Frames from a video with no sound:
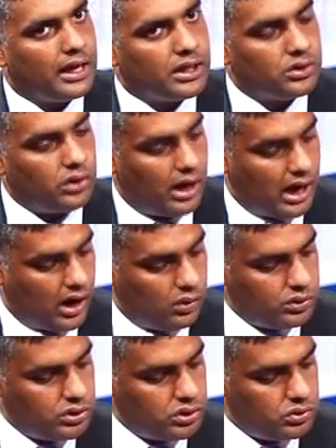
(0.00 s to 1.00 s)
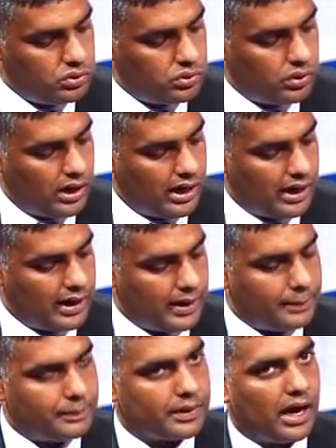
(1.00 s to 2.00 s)
you know, how do you
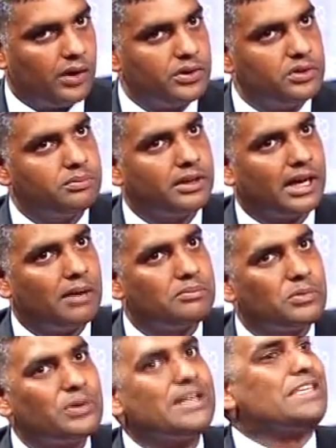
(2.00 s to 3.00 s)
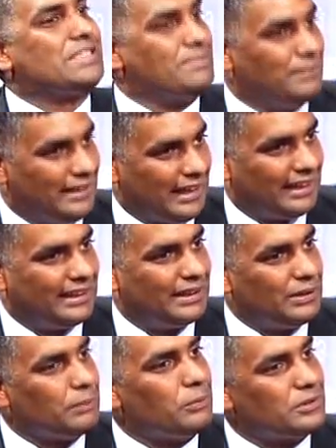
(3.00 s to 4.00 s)
how do you become more disciplined? I
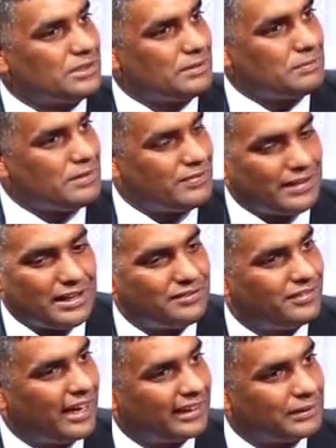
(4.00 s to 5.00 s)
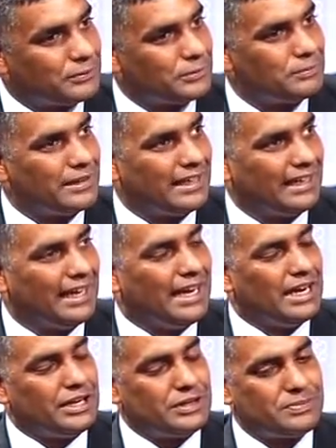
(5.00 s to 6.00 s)
think the most difficult factor would be
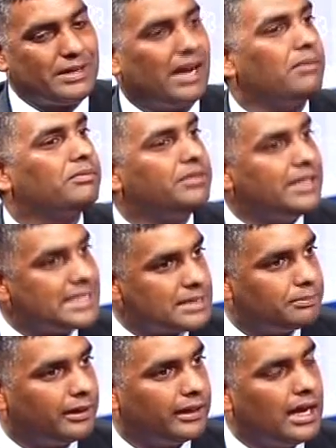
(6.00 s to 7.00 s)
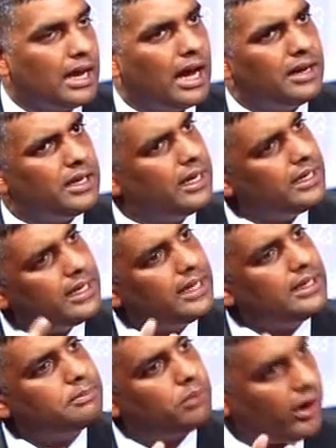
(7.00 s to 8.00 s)
to become disciplined. And any
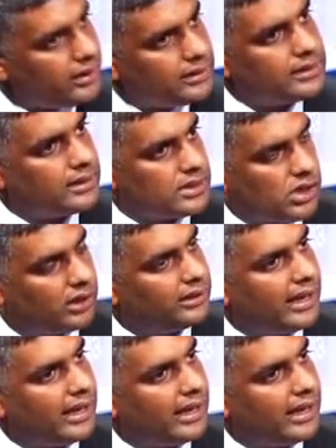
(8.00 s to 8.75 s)
any pointers on